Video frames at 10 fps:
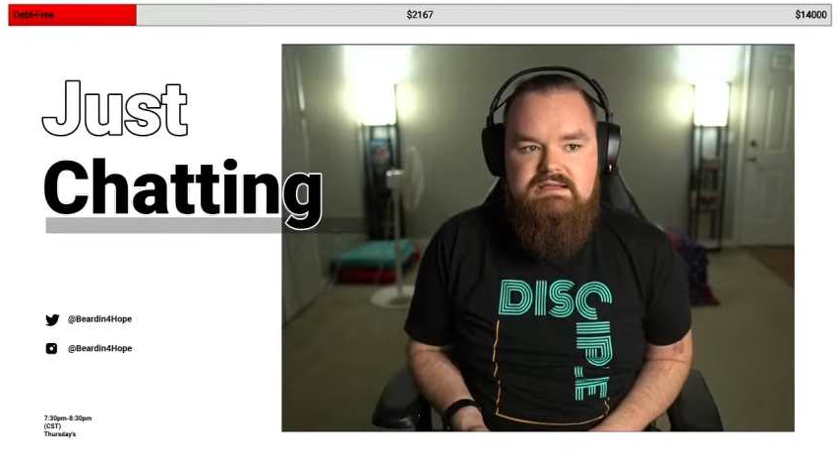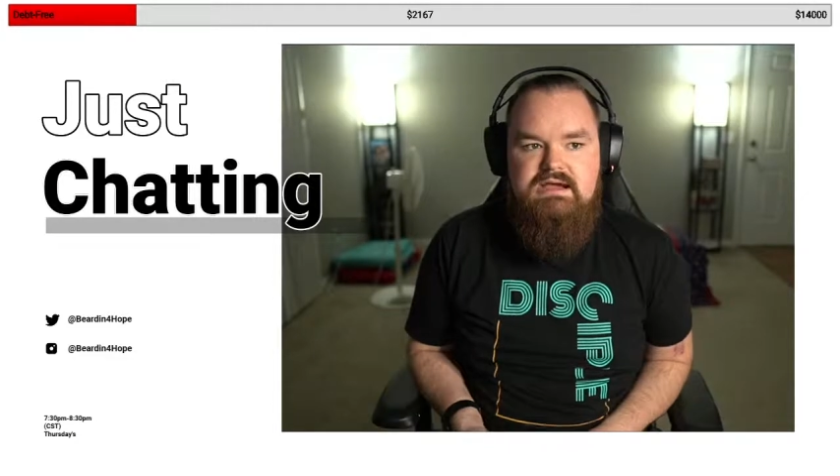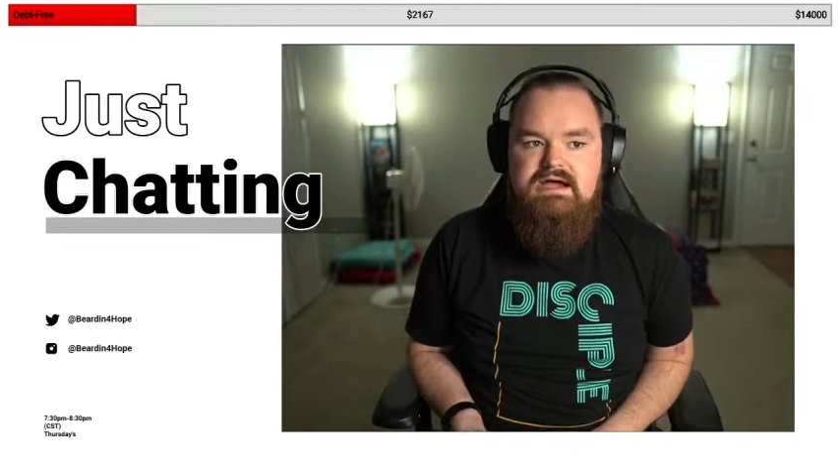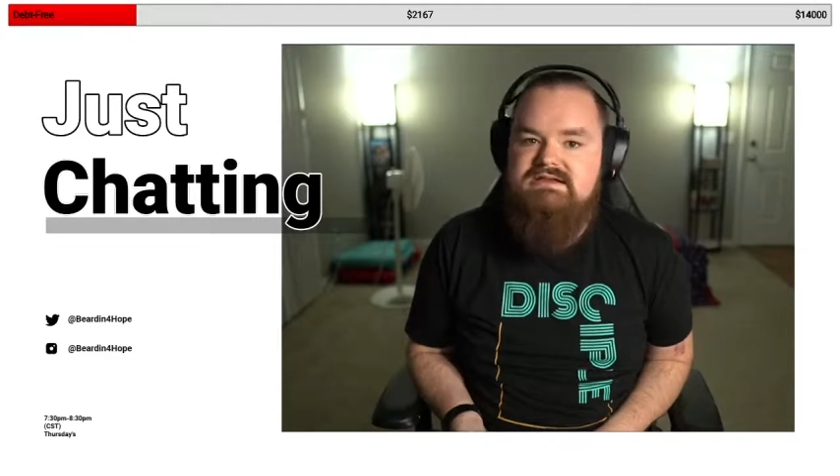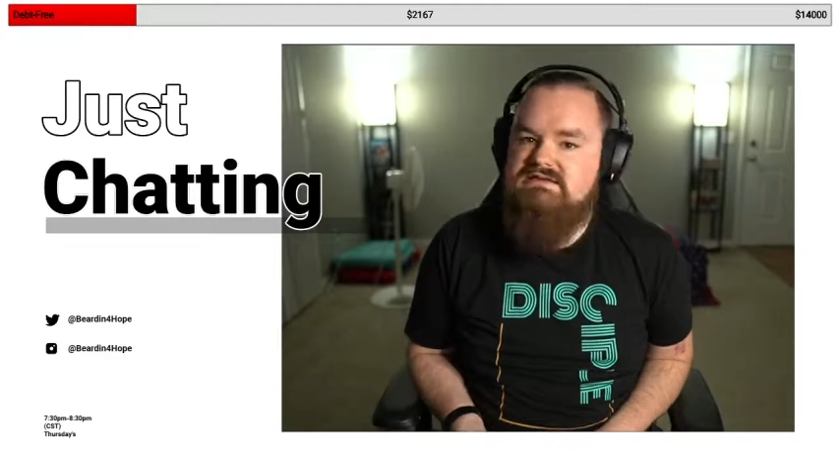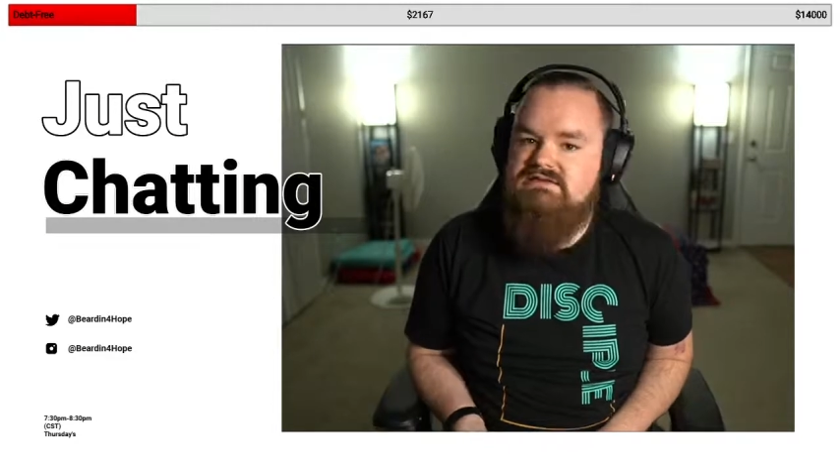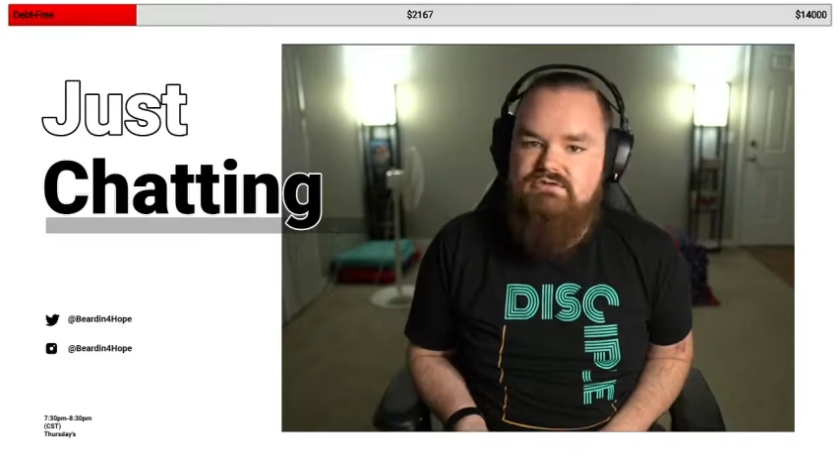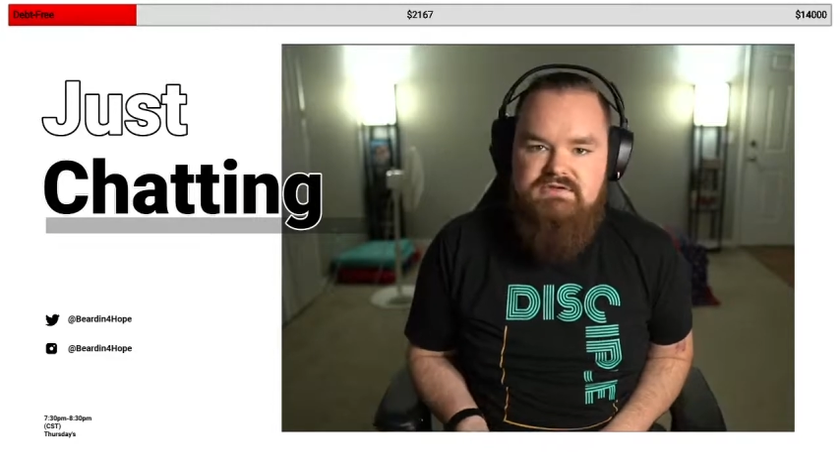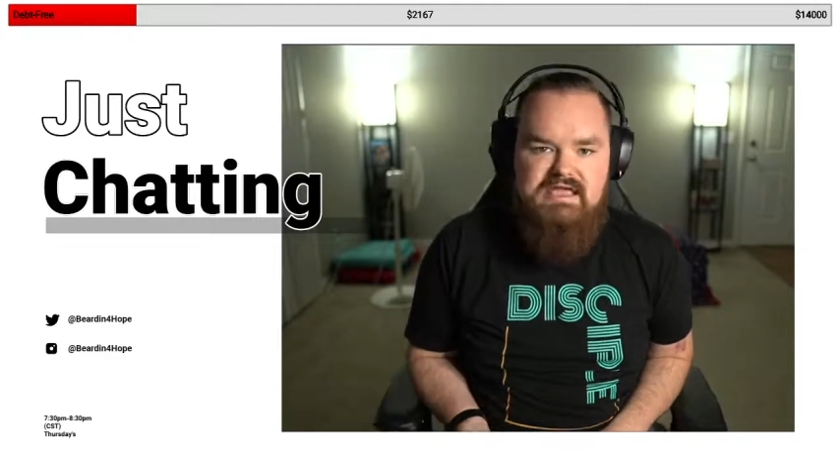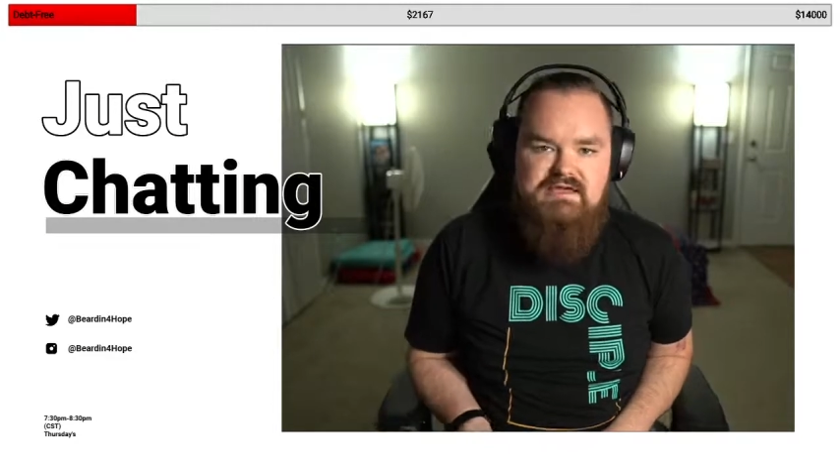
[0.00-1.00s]
I didn't
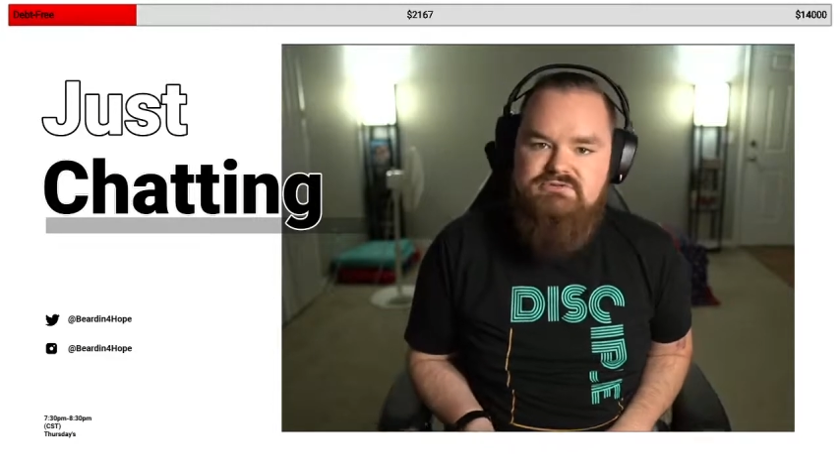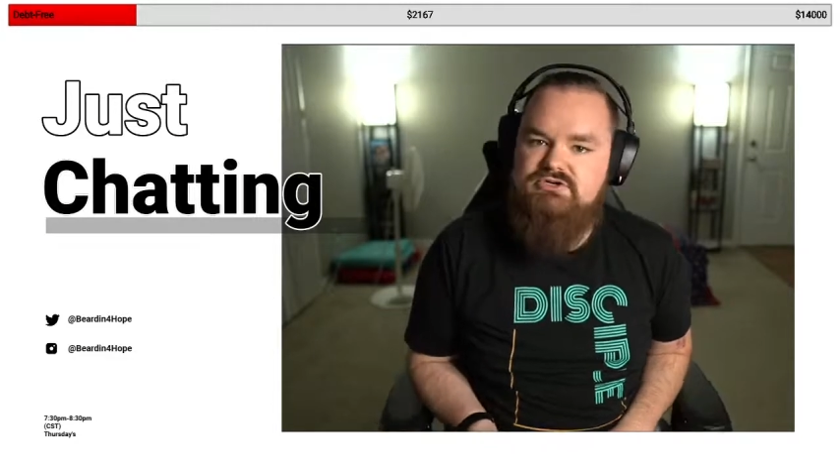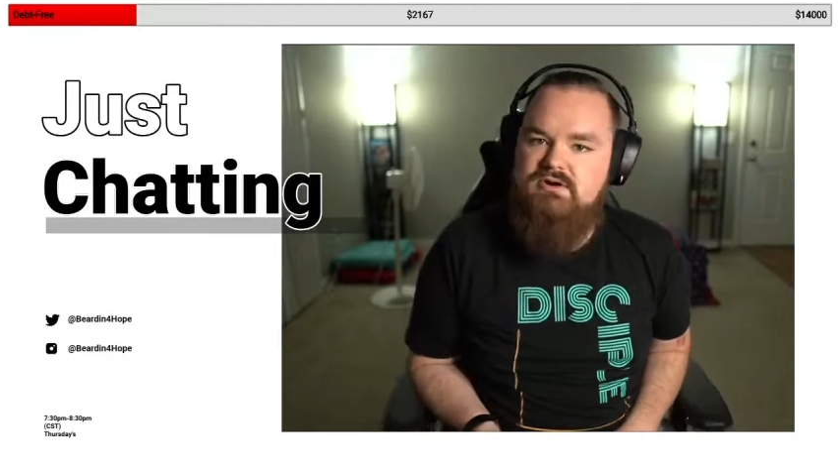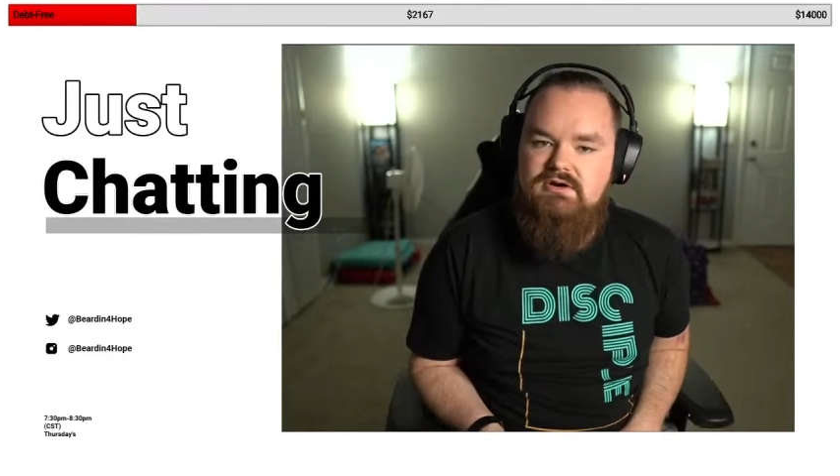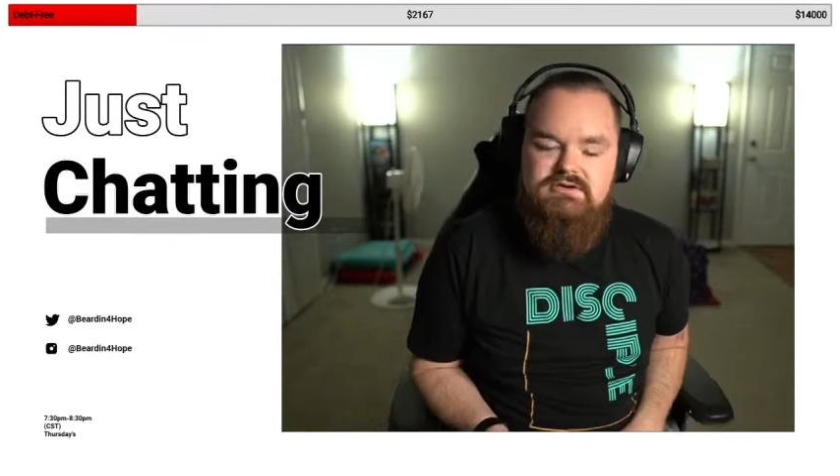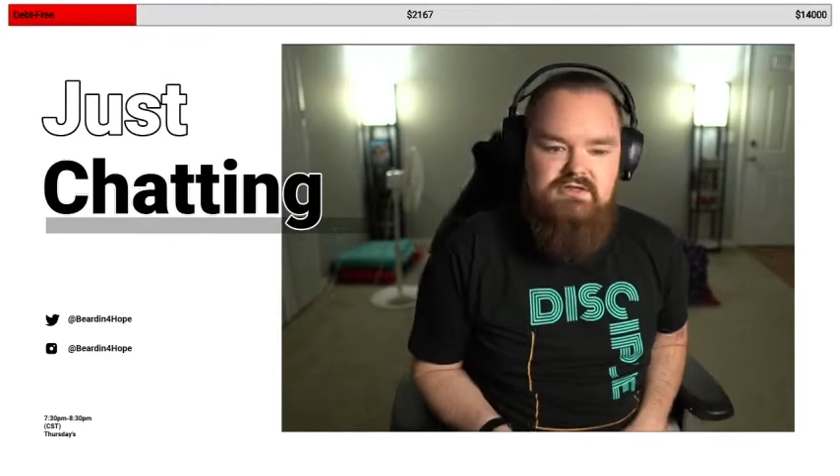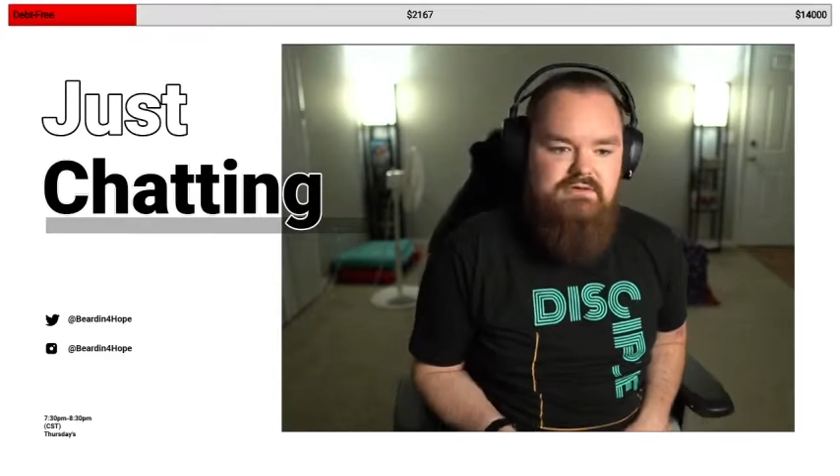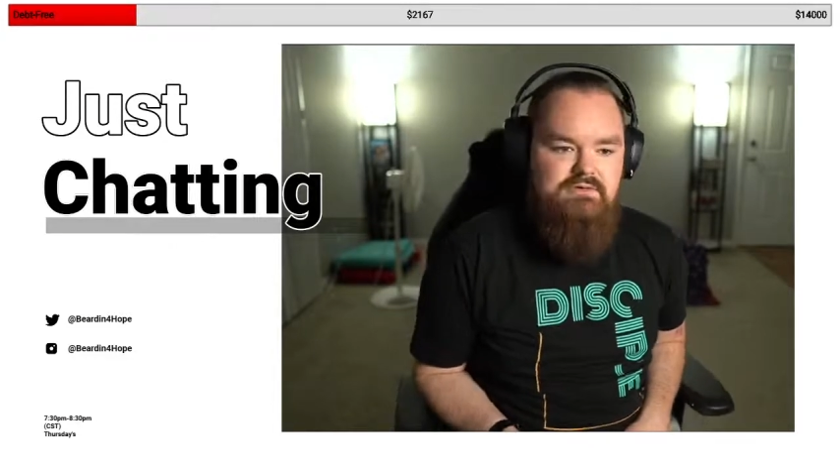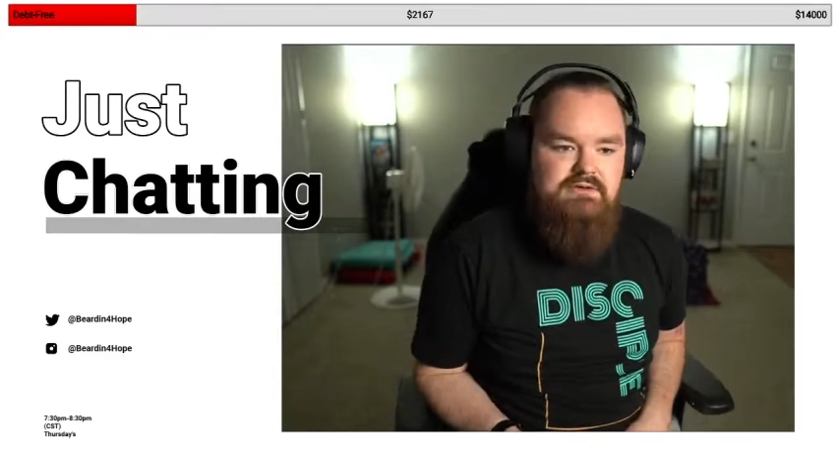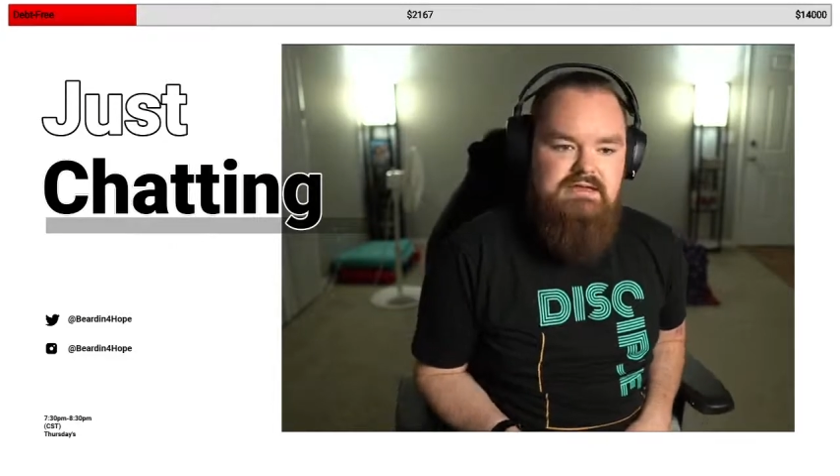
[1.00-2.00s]
do a capture card
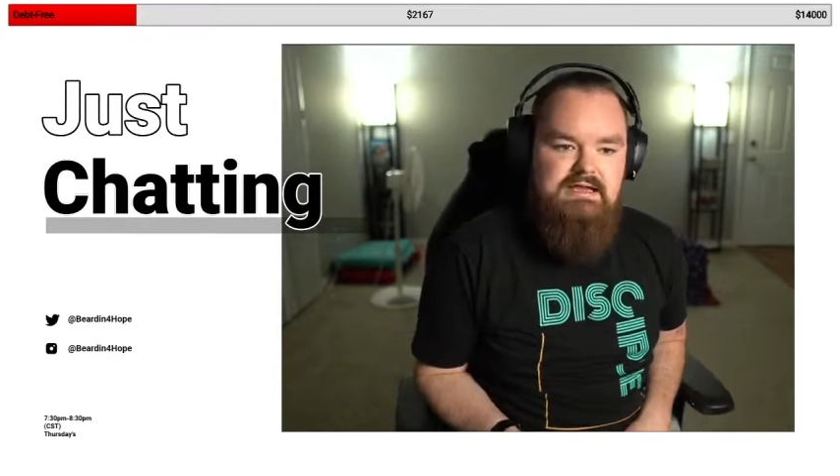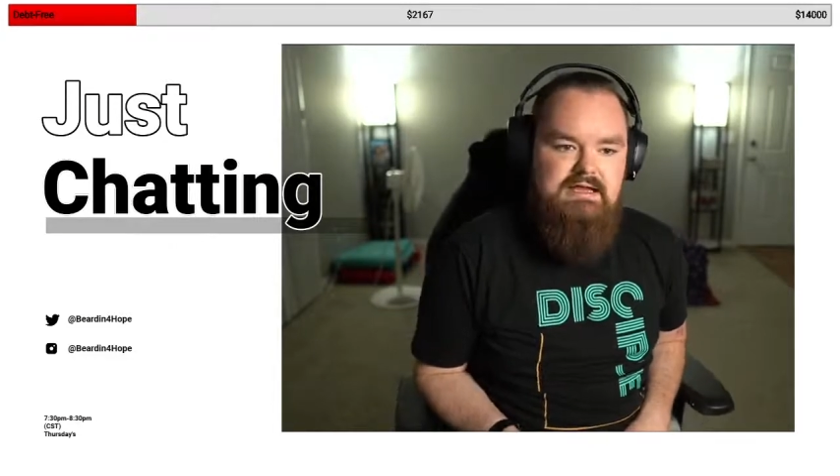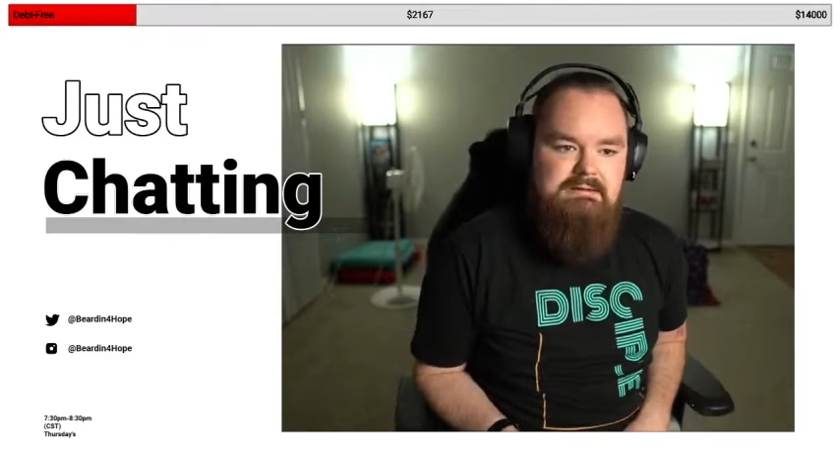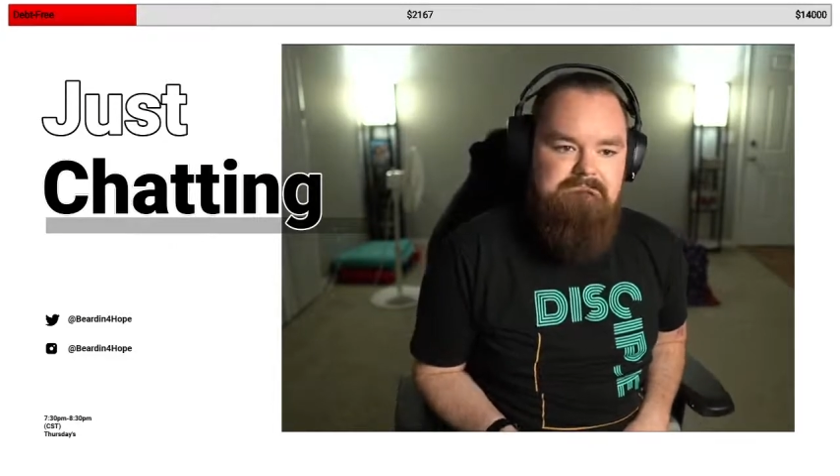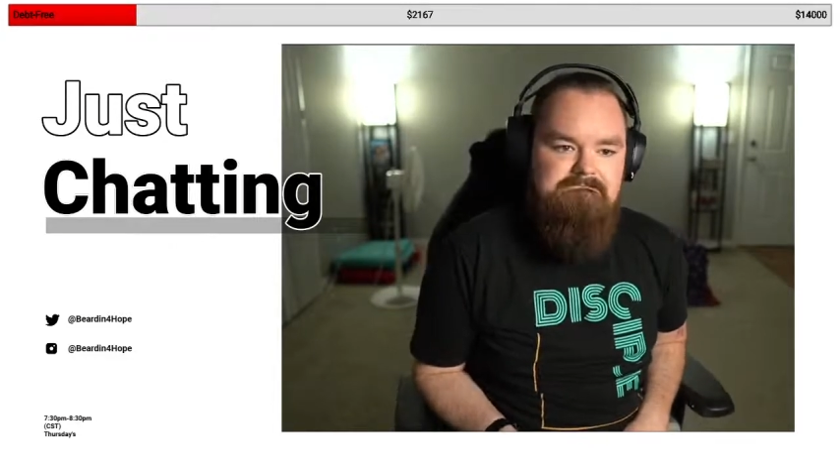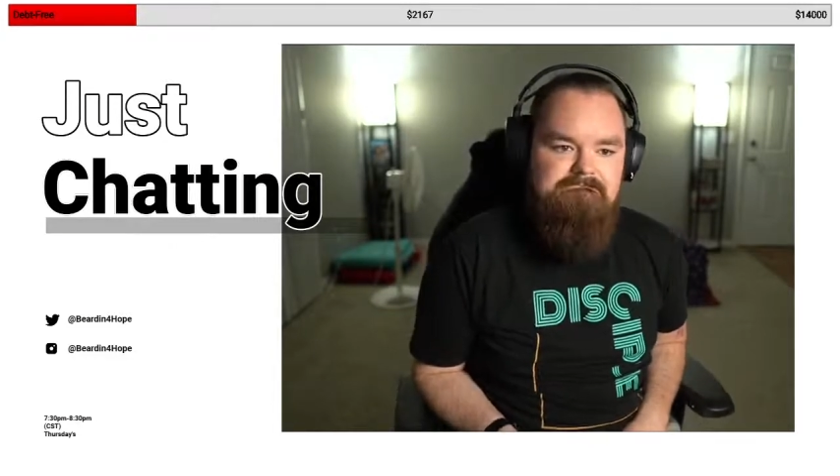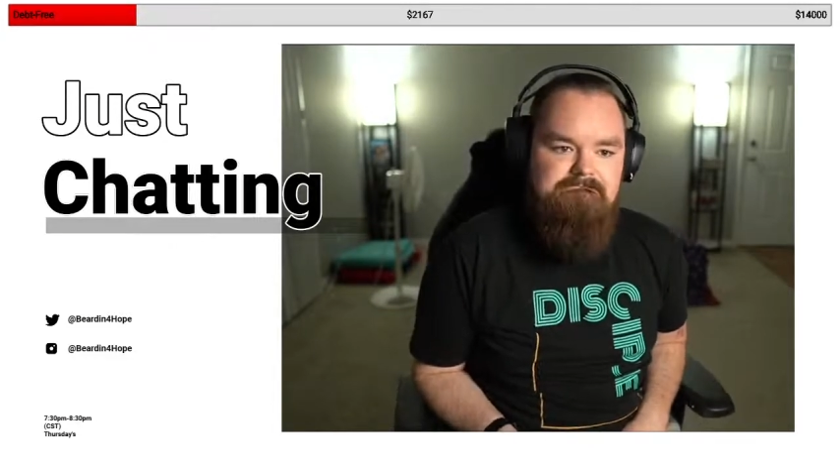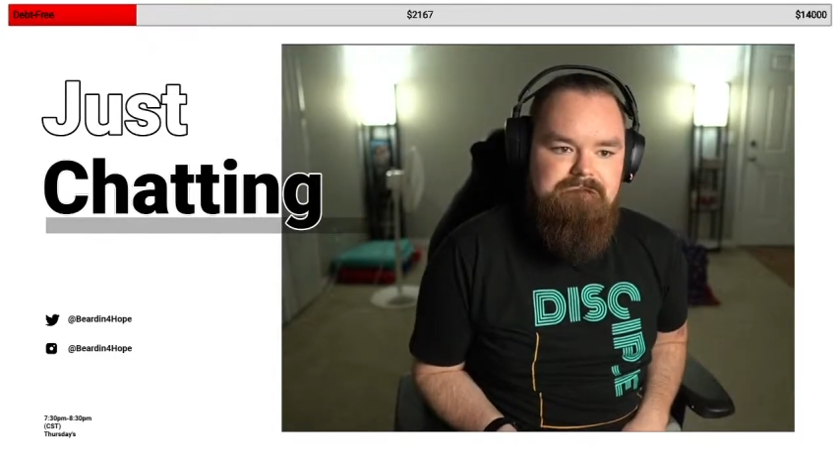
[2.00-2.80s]
though, and